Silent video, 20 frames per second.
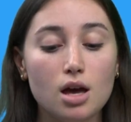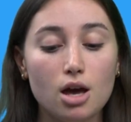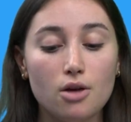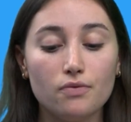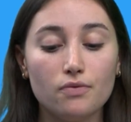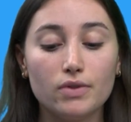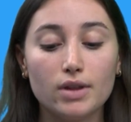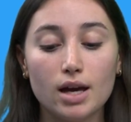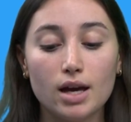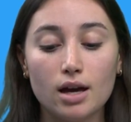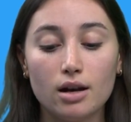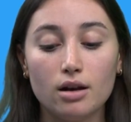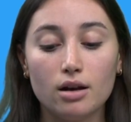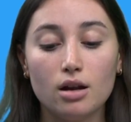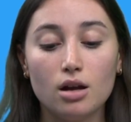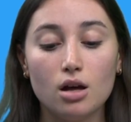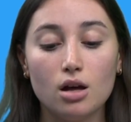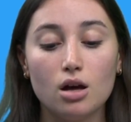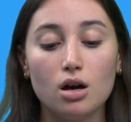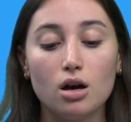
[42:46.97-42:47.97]
And
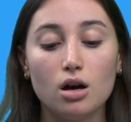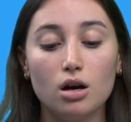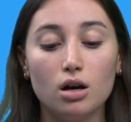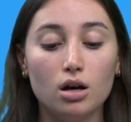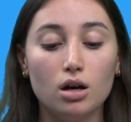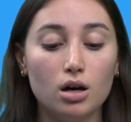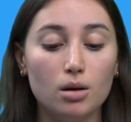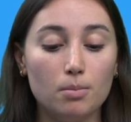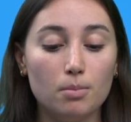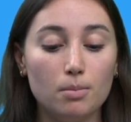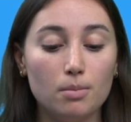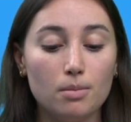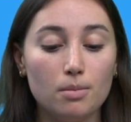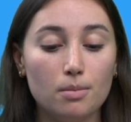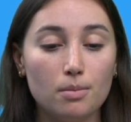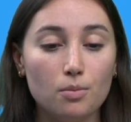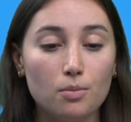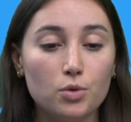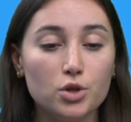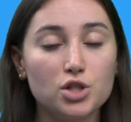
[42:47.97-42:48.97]
then
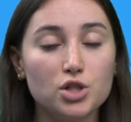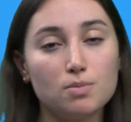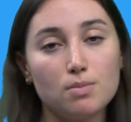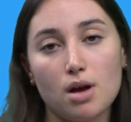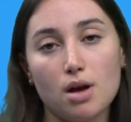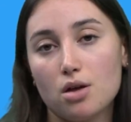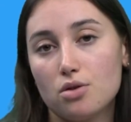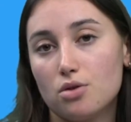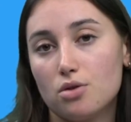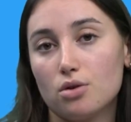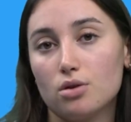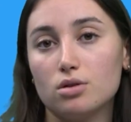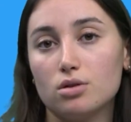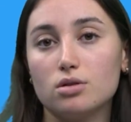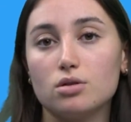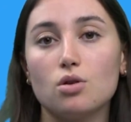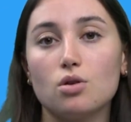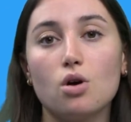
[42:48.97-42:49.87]
which methods,